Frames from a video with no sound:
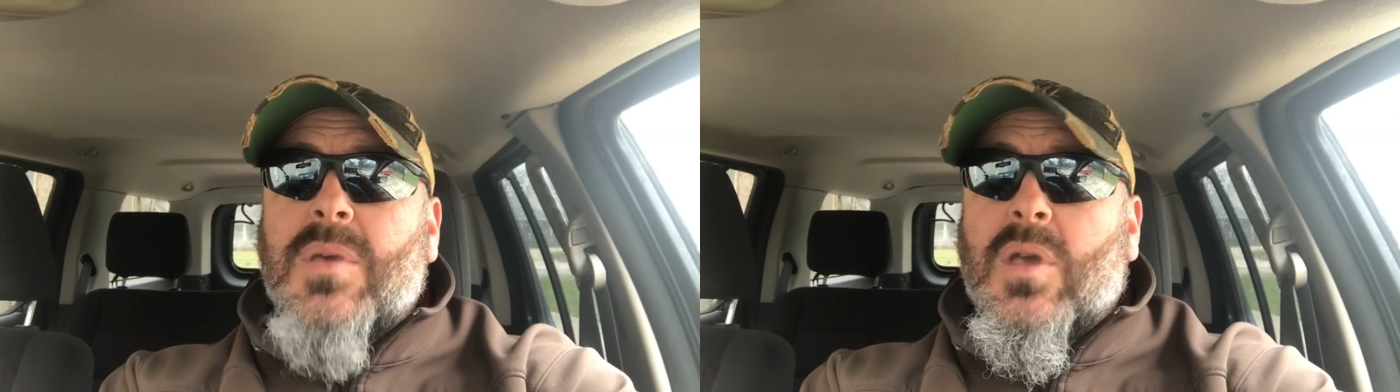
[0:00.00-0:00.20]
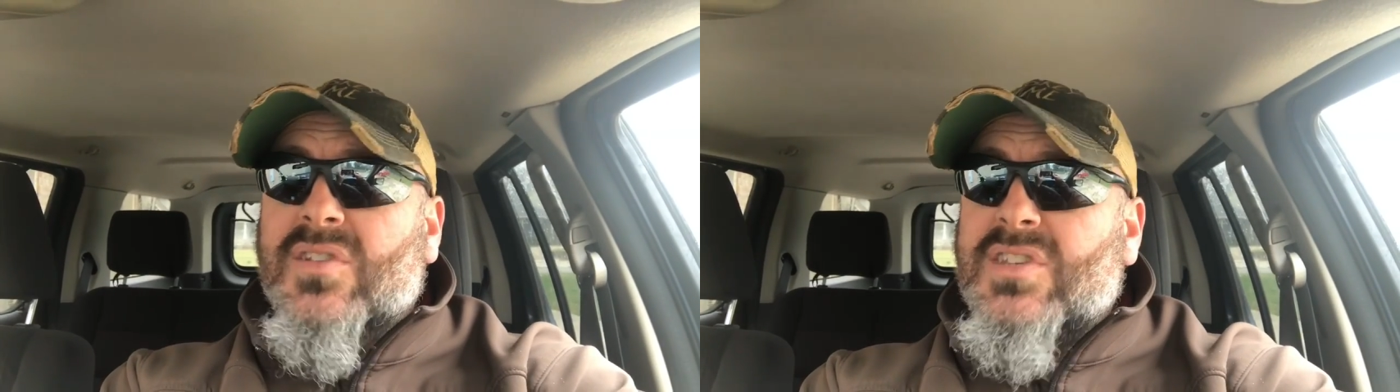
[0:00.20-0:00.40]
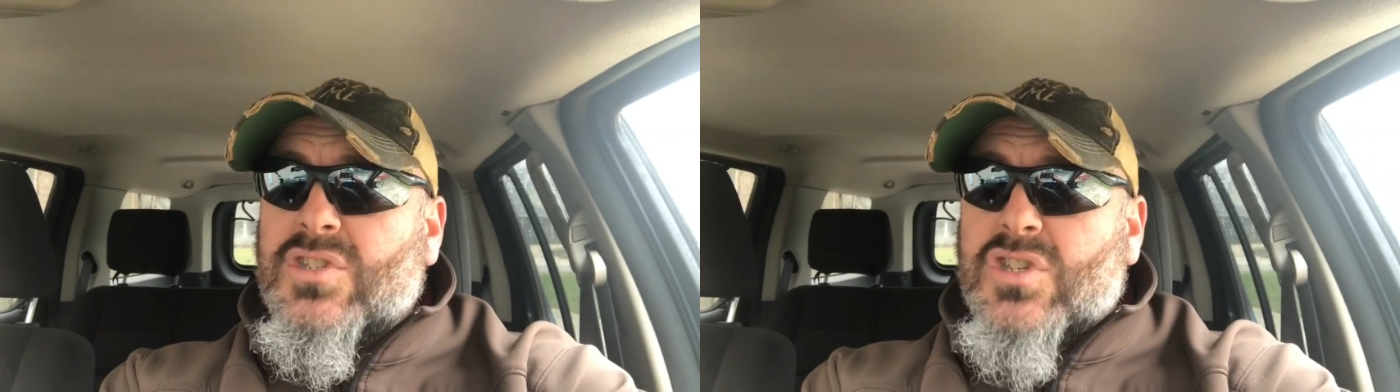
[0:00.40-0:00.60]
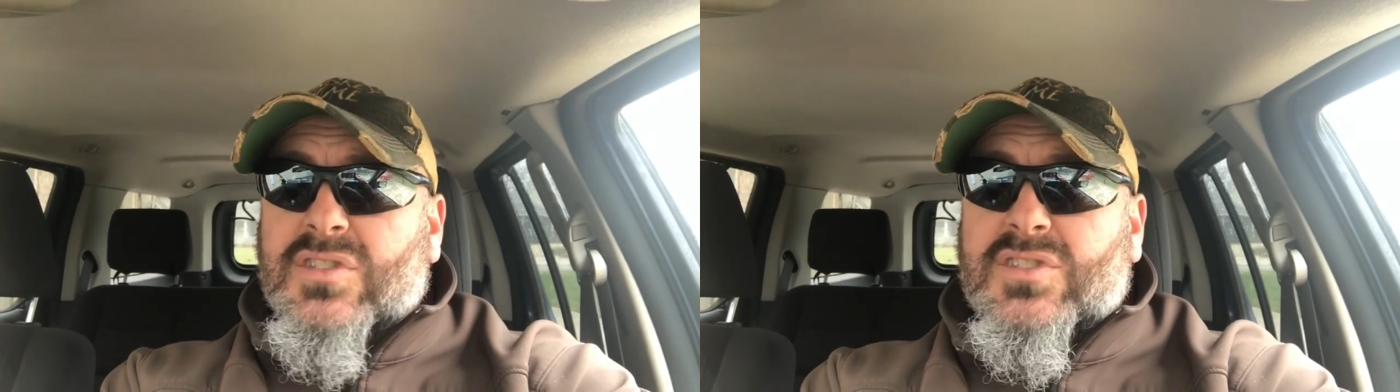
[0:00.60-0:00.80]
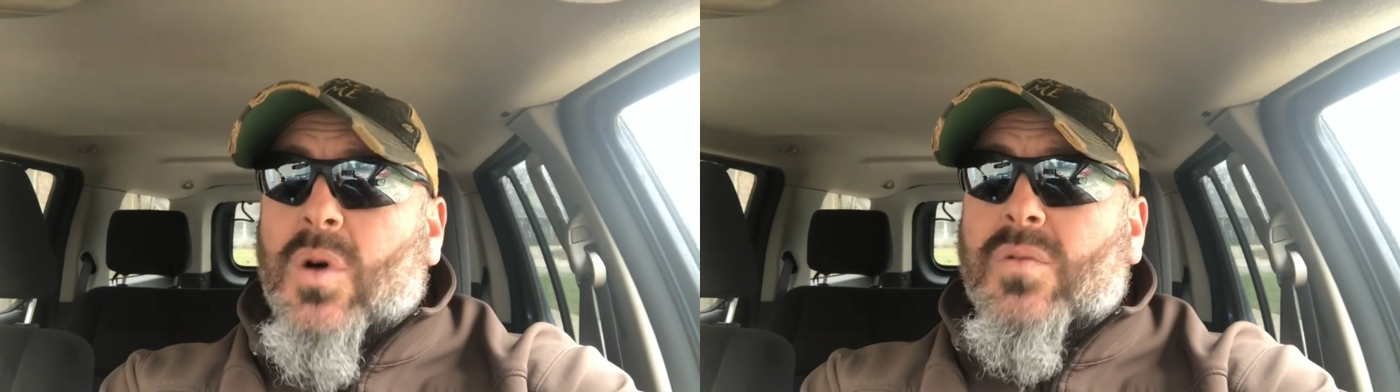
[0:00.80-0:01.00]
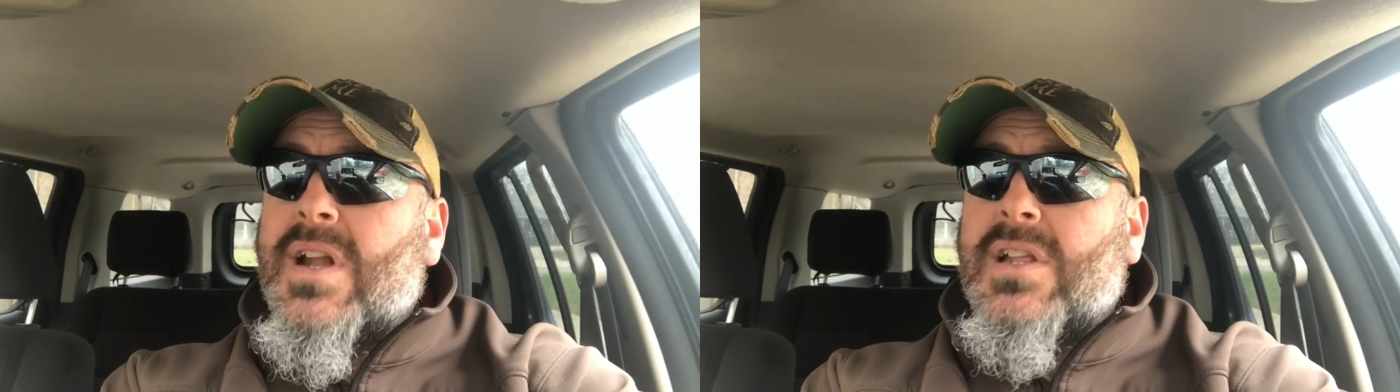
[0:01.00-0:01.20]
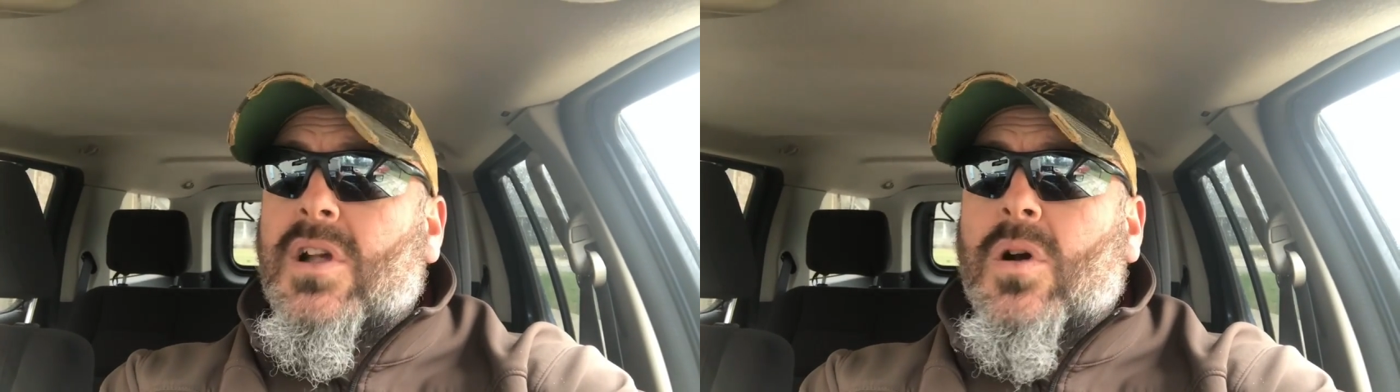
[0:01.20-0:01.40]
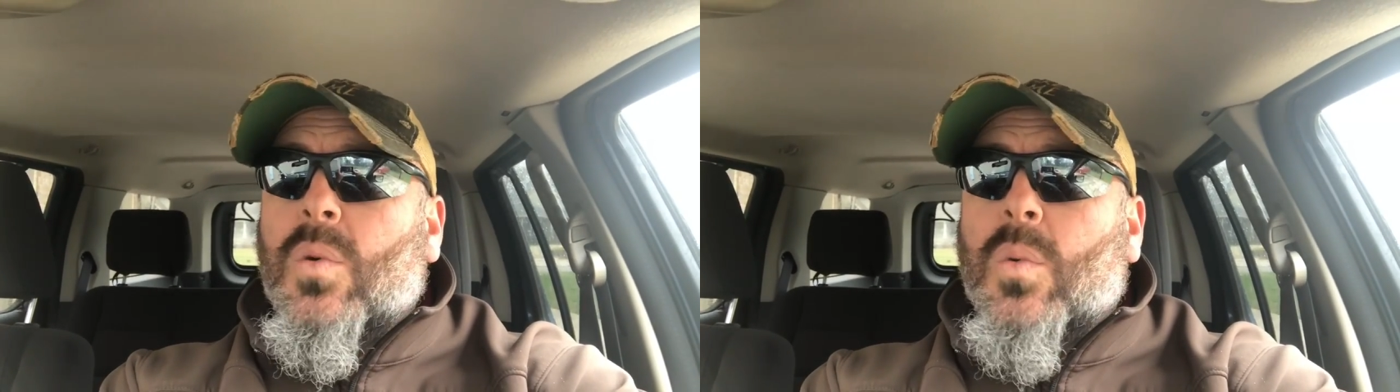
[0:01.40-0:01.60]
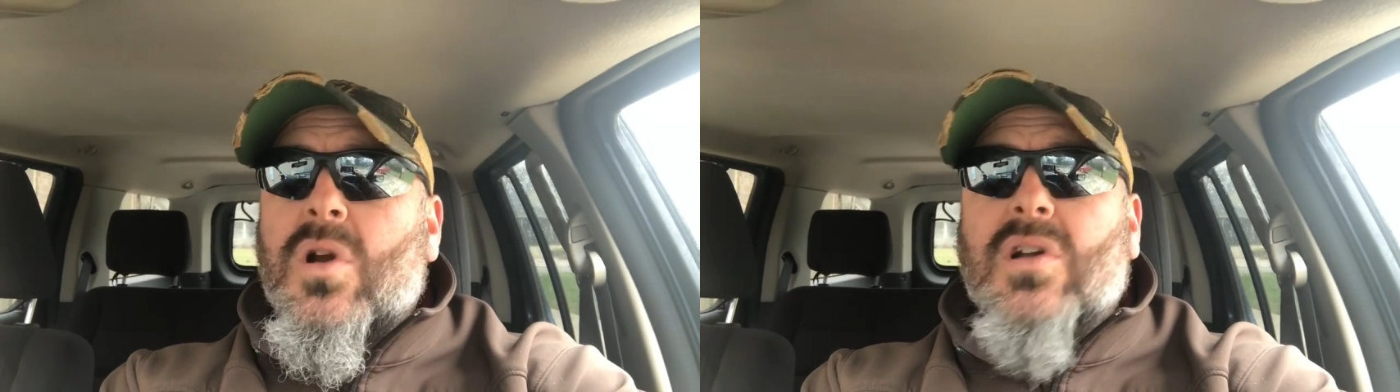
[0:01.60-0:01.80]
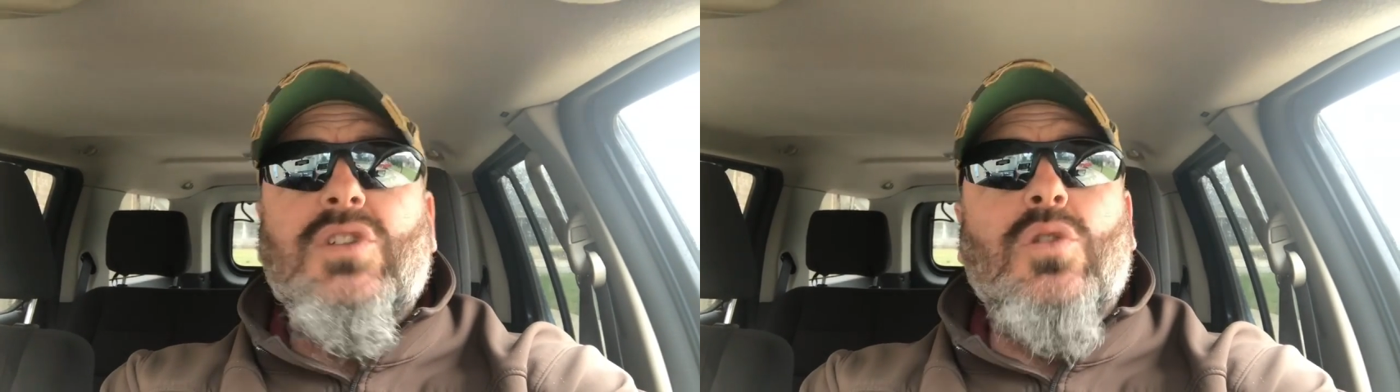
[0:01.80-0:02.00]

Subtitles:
because he's just so ready to go to work.